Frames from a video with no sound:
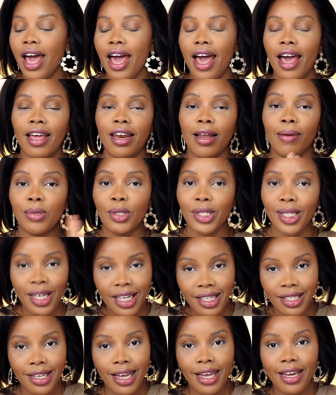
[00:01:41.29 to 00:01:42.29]
and I'm so
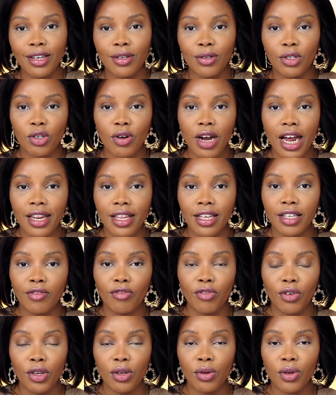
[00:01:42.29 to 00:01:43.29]
excited to try this
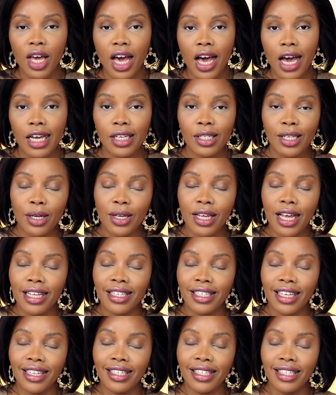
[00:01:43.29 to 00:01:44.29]
for you guys so you guys
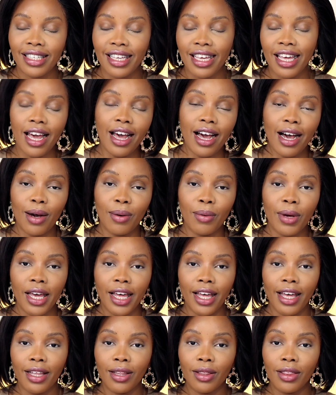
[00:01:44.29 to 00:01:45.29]
can see how
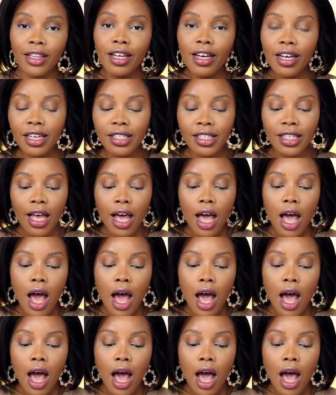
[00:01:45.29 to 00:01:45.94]
it looks.